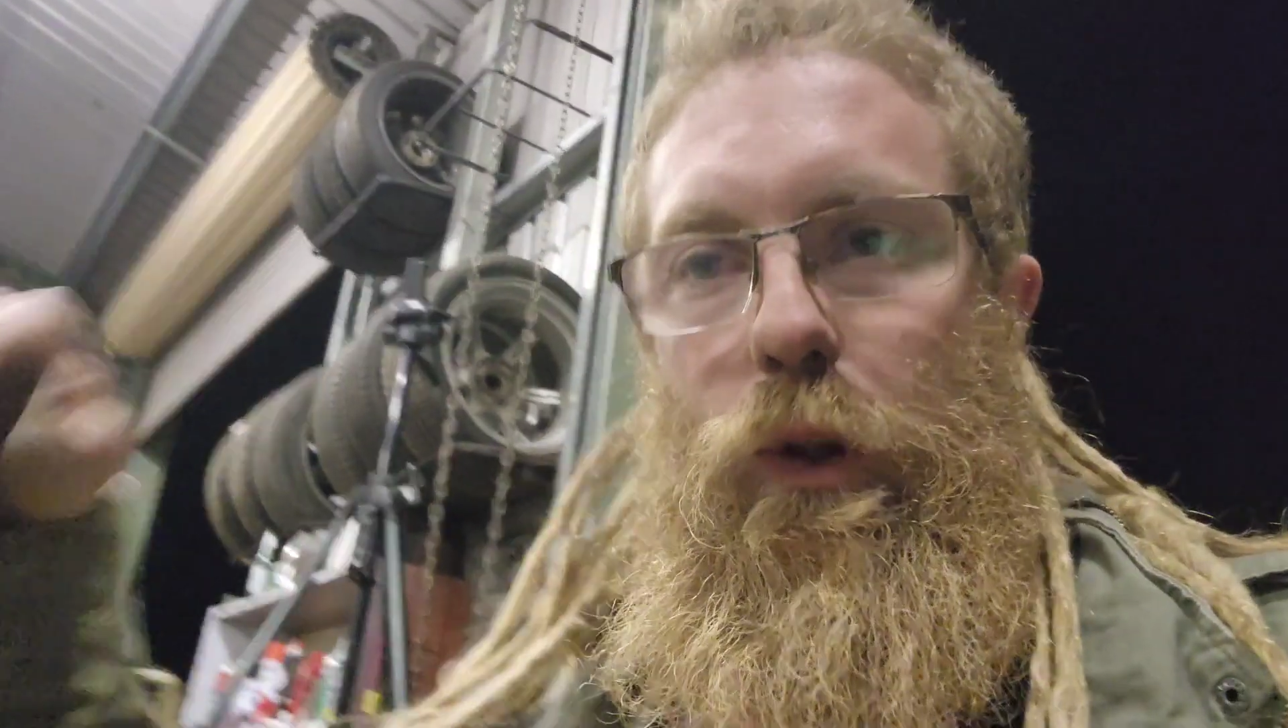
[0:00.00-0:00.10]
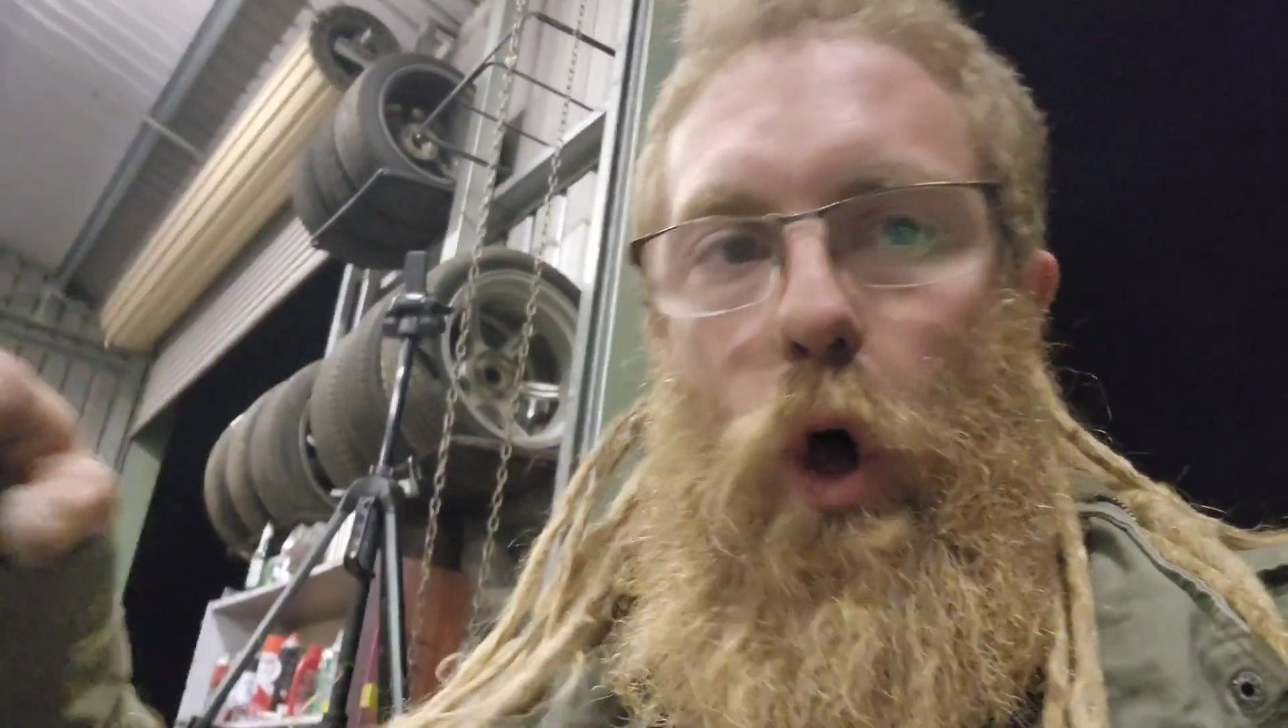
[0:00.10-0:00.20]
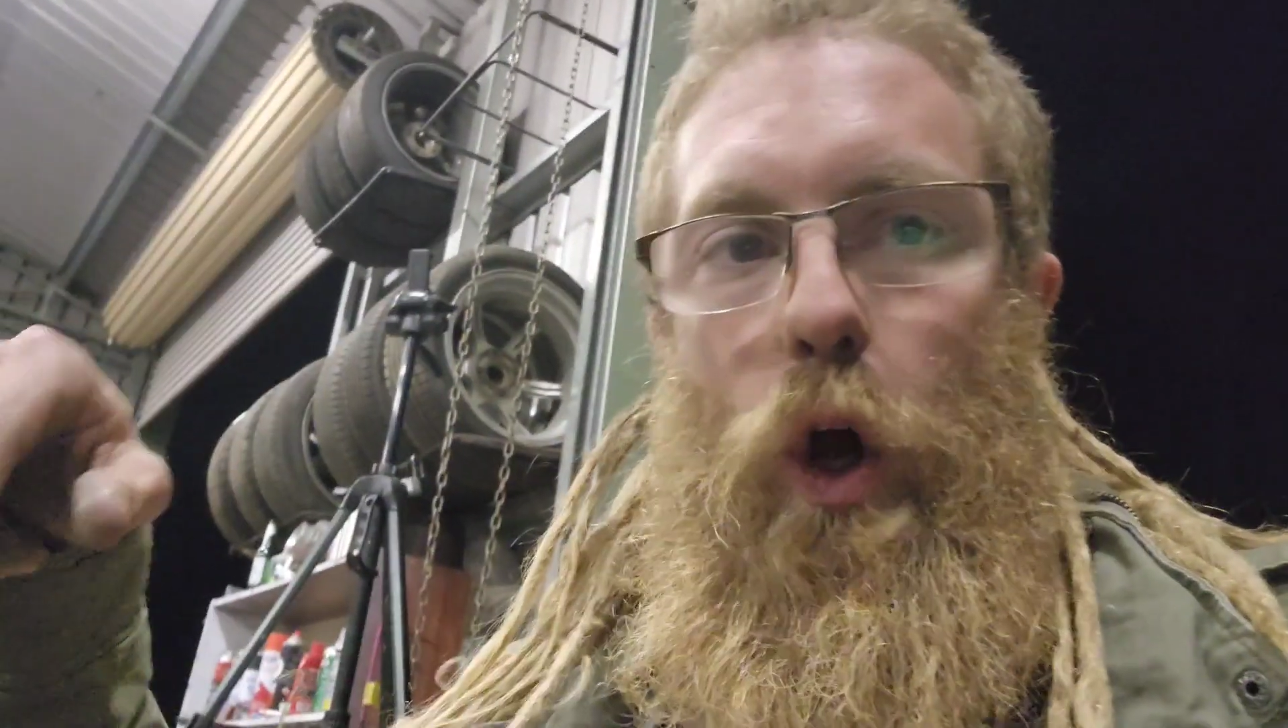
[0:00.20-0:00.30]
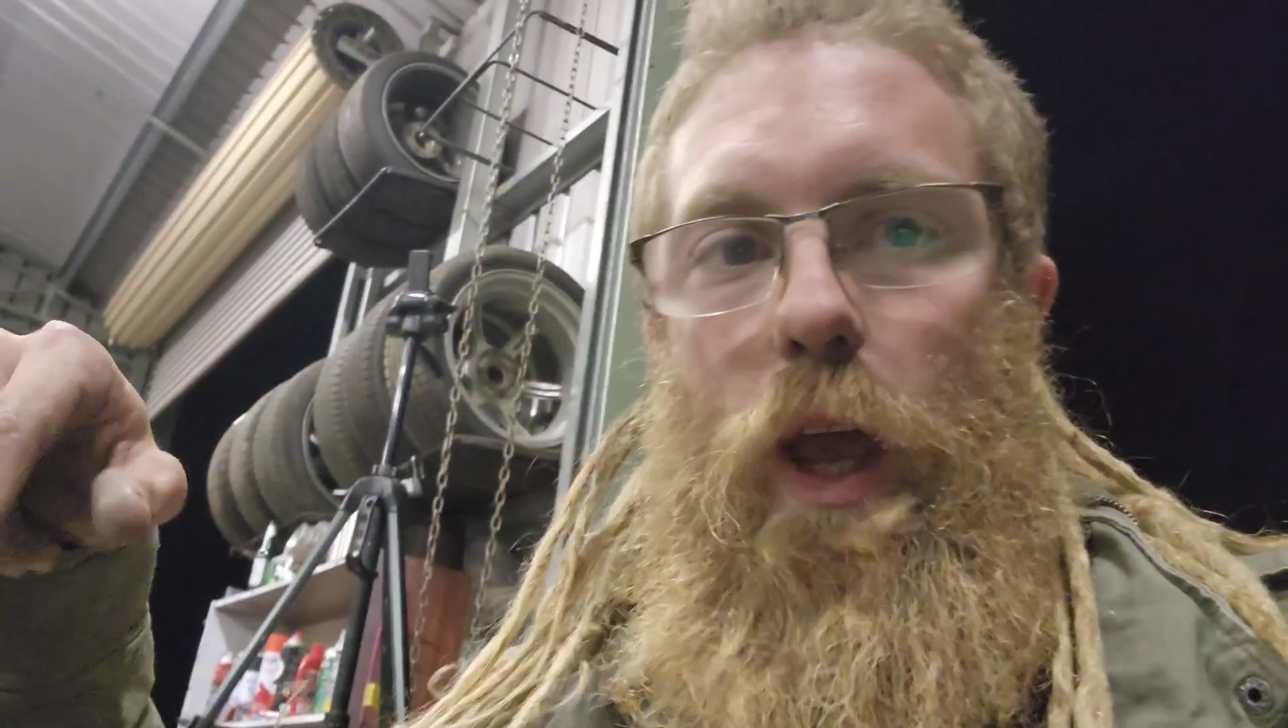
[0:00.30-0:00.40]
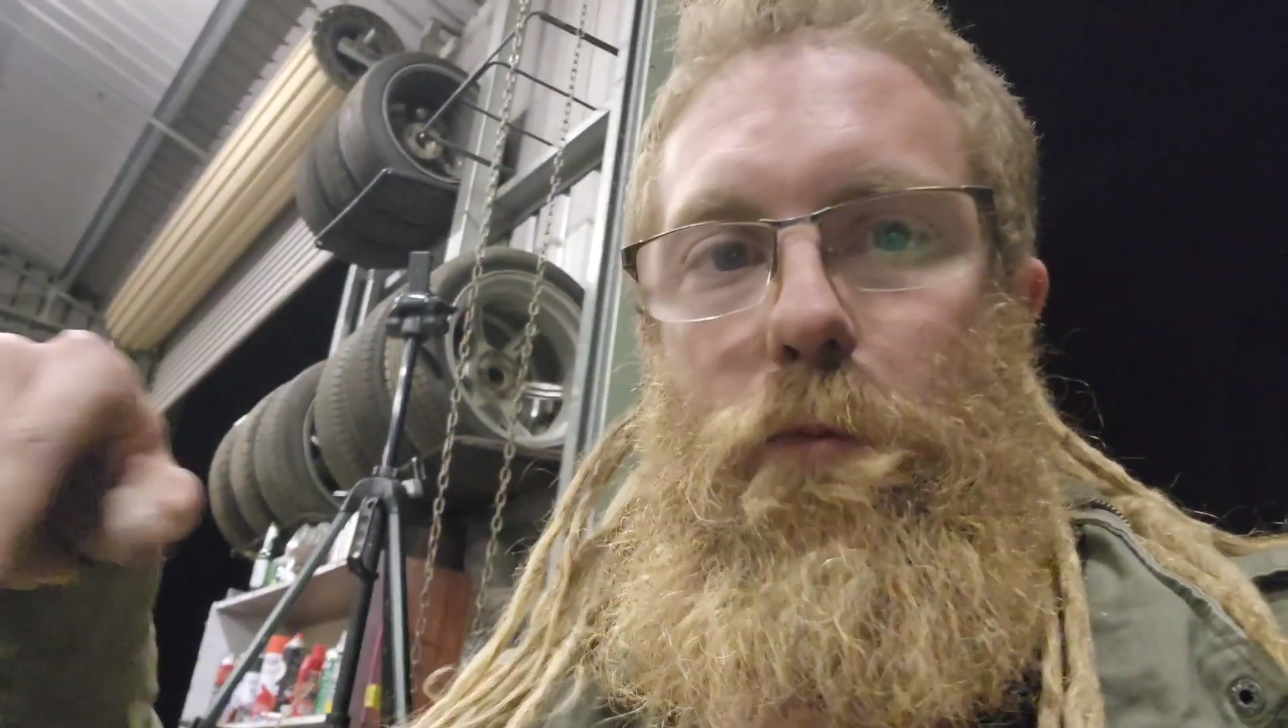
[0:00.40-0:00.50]

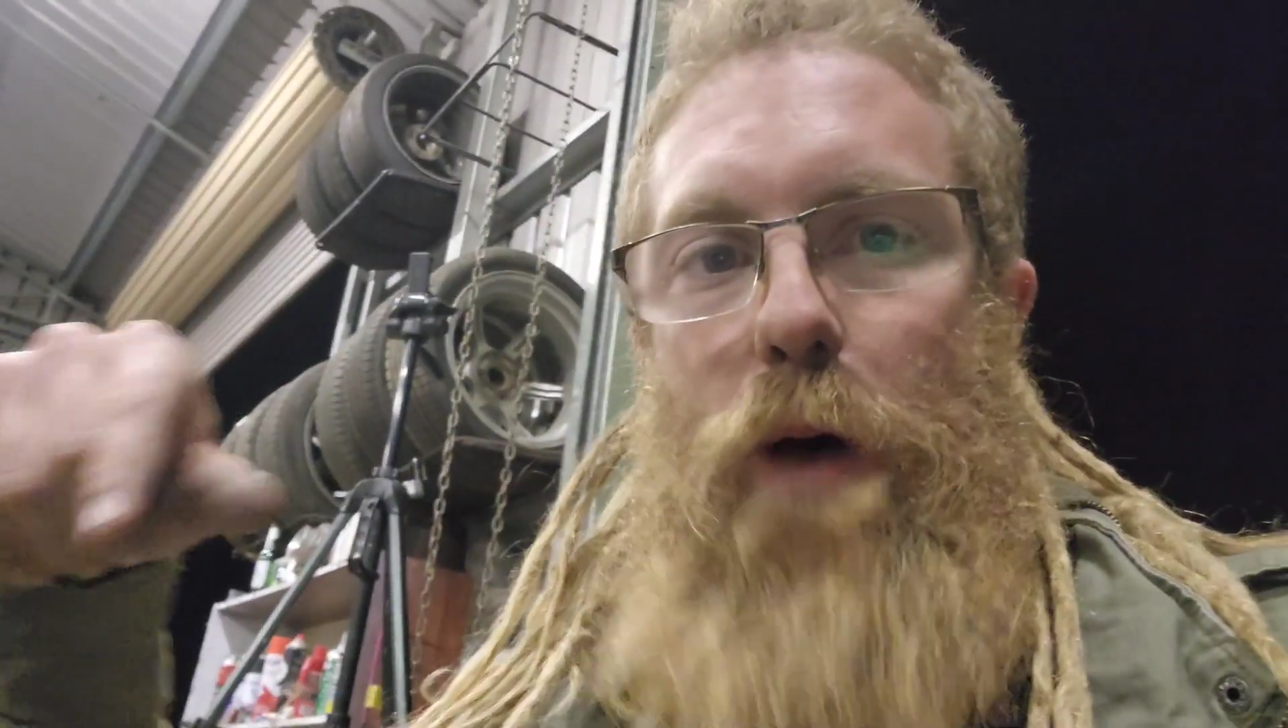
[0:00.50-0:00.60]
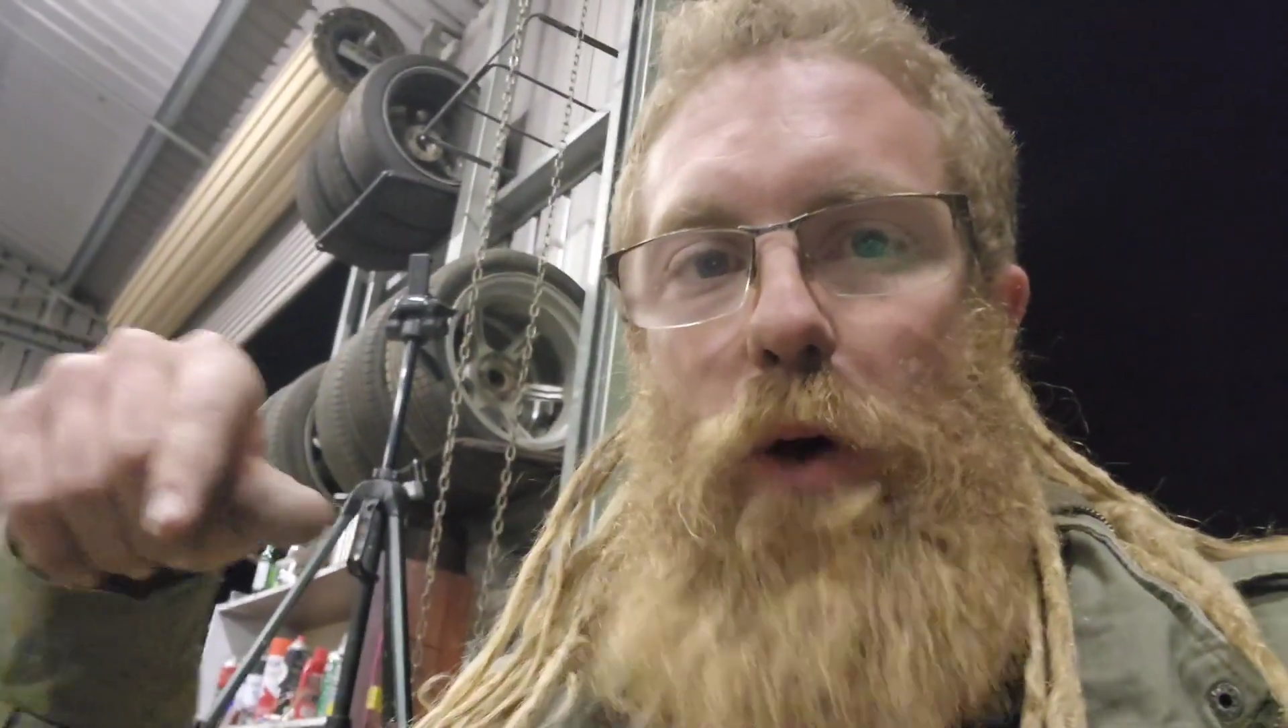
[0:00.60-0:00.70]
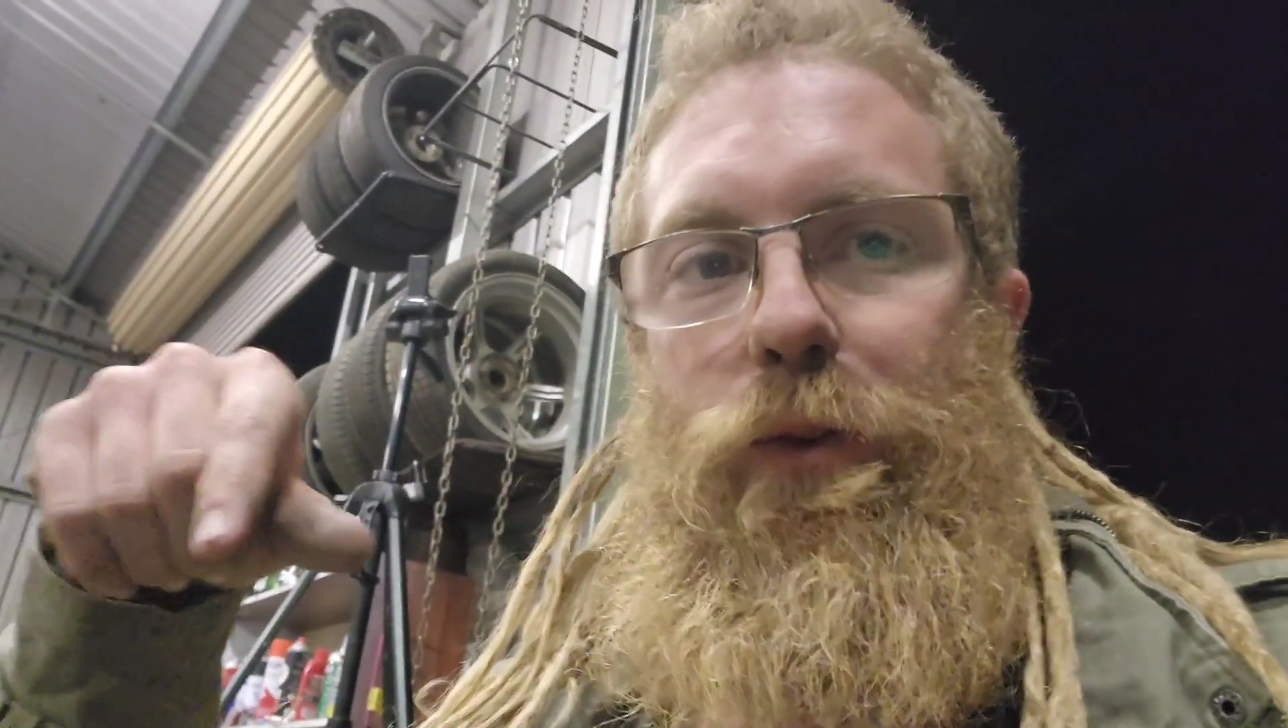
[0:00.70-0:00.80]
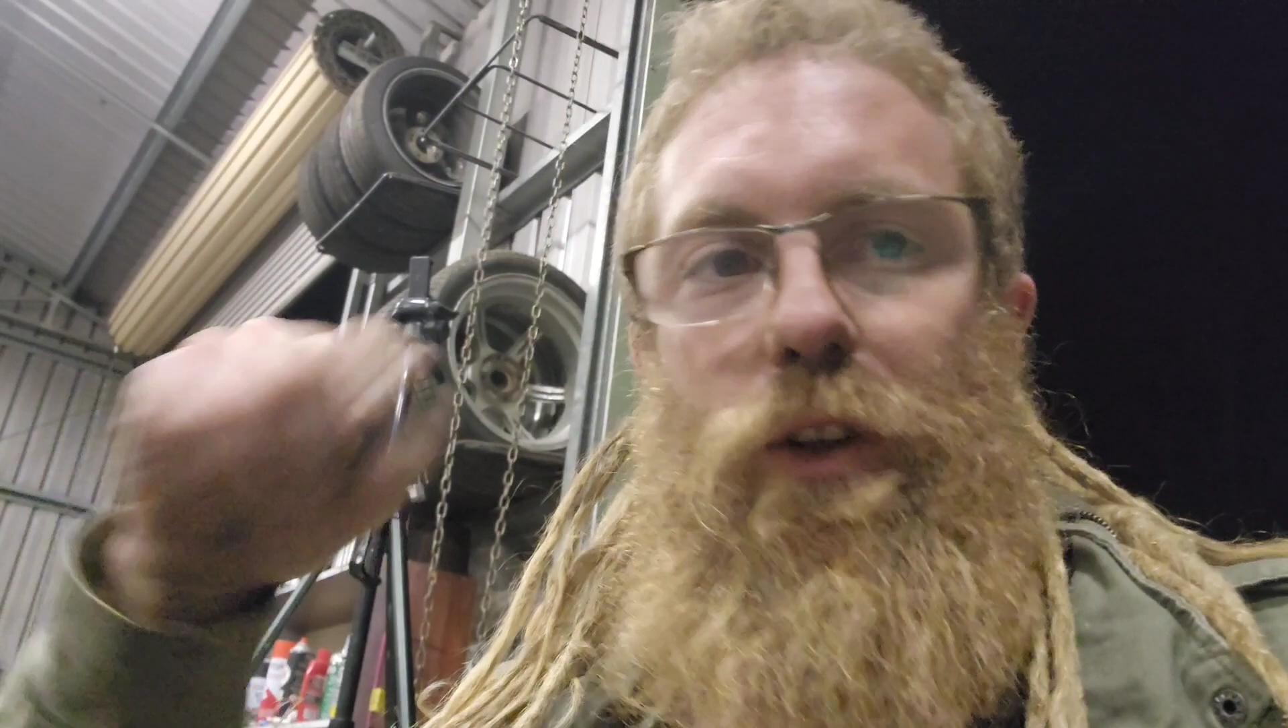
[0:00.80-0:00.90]
lock-in bolts